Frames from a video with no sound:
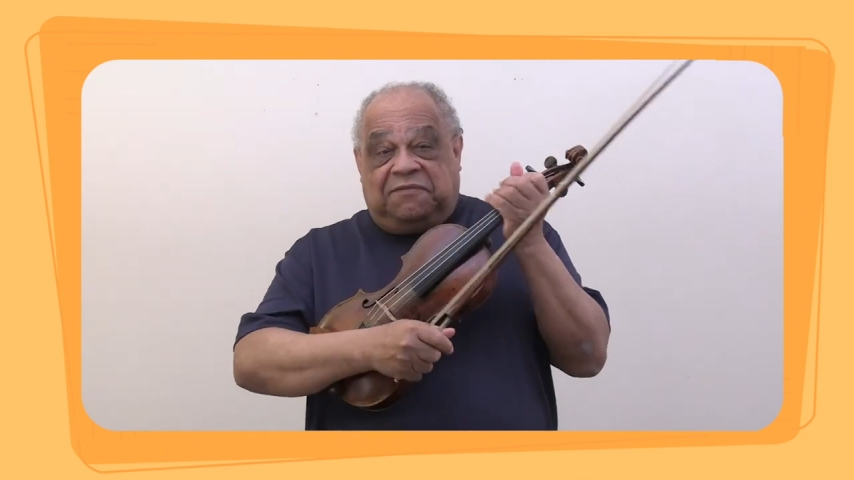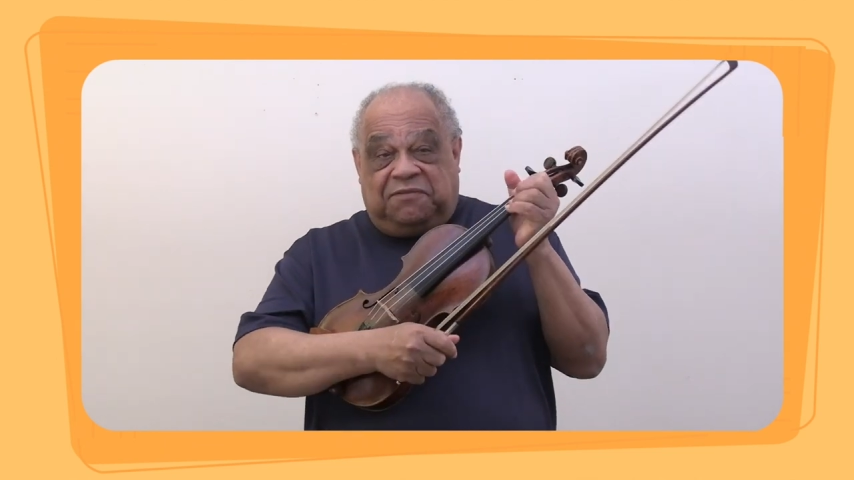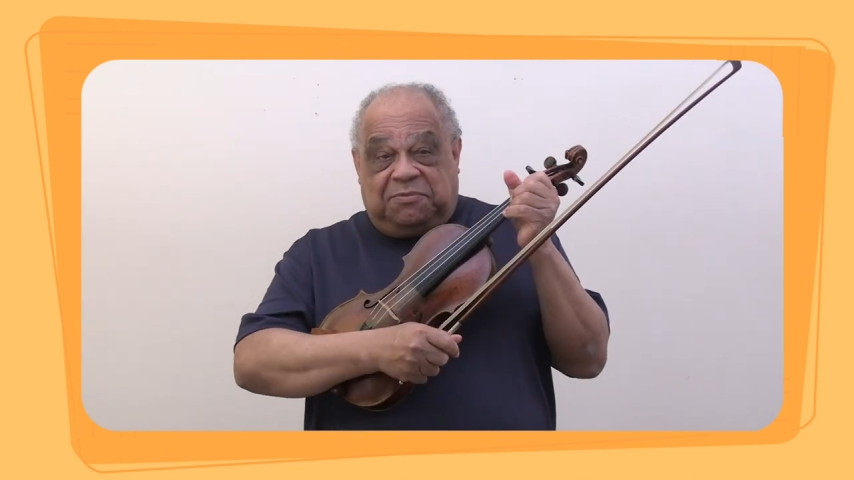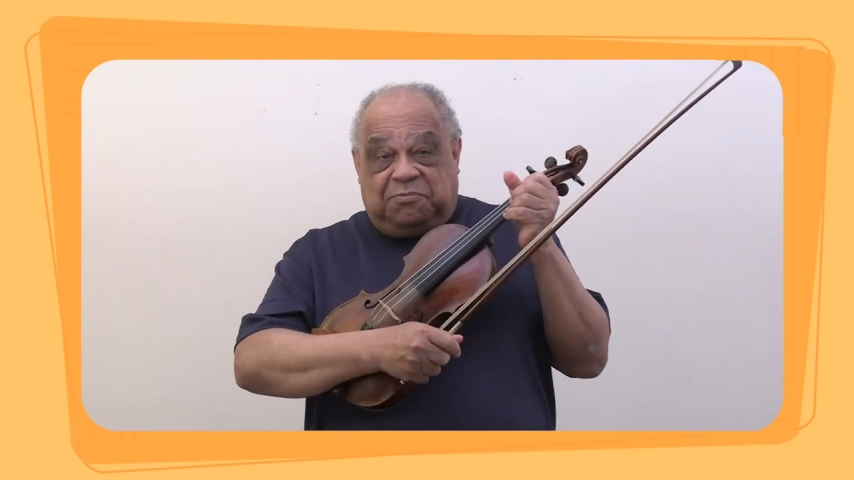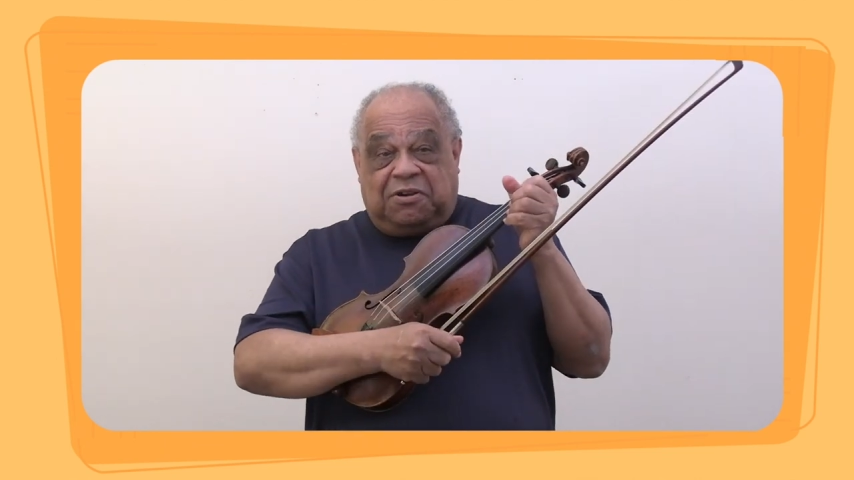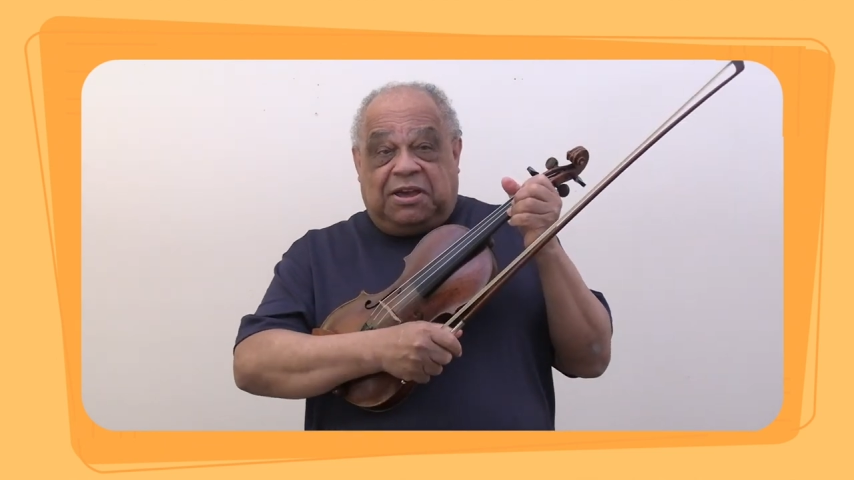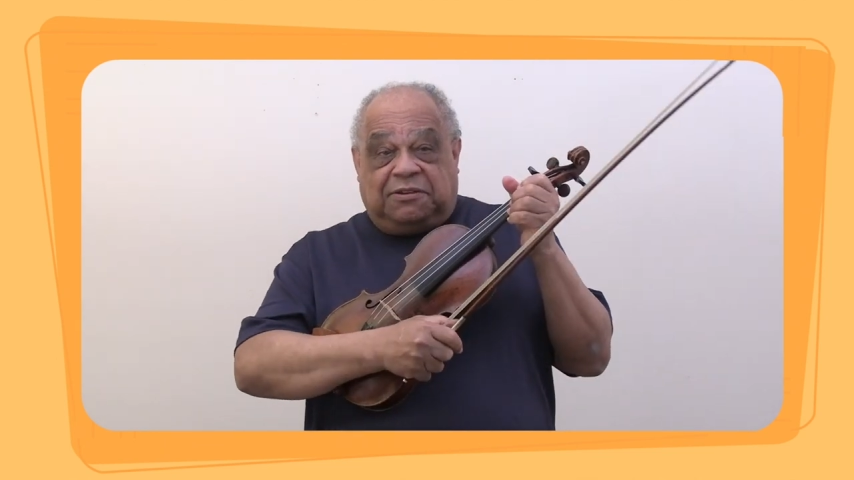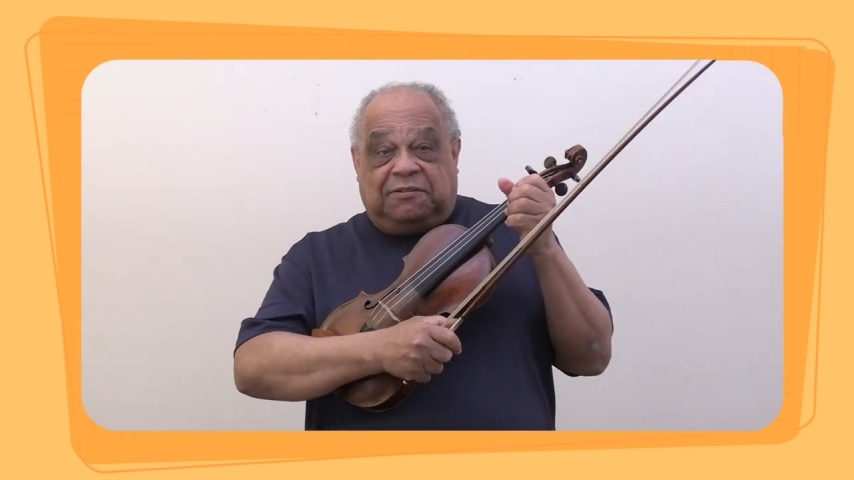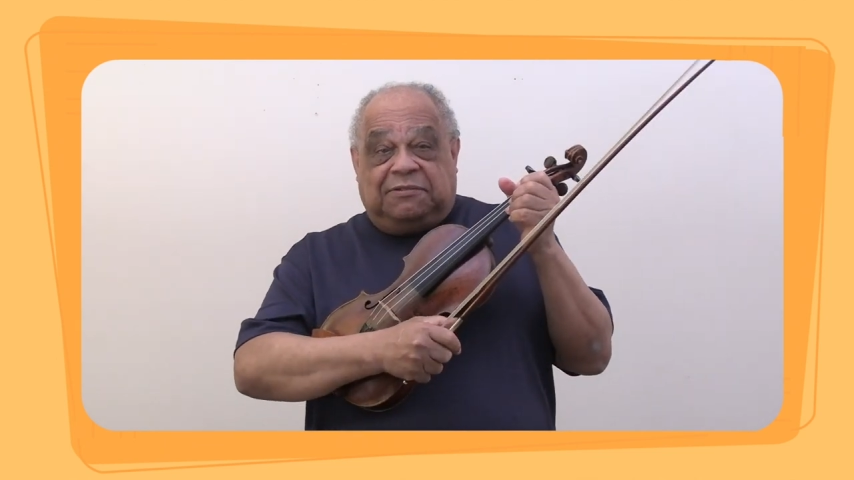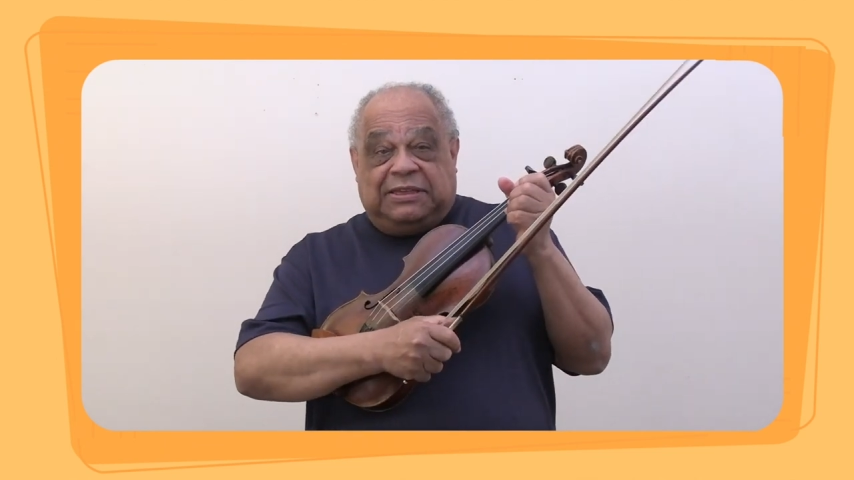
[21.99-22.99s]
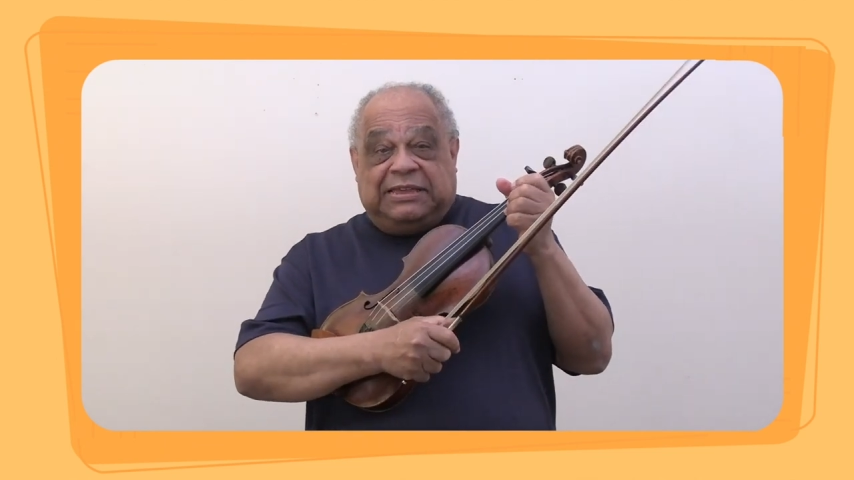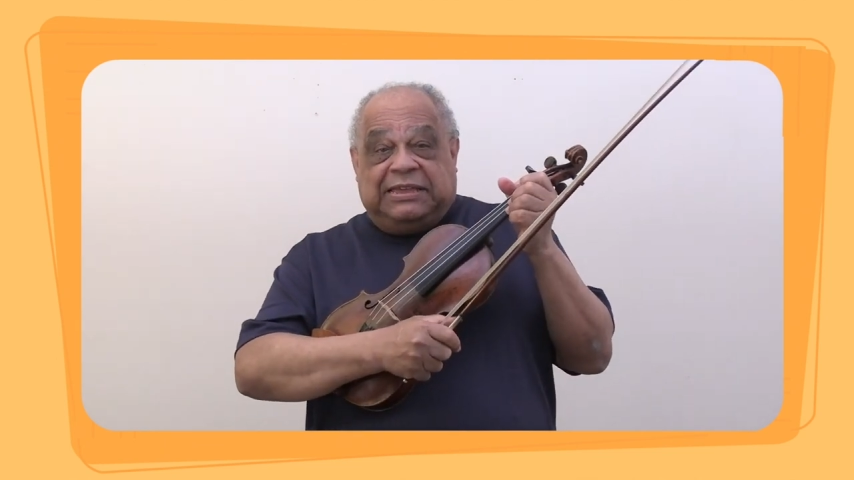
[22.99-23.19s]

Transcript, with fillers: vibrato.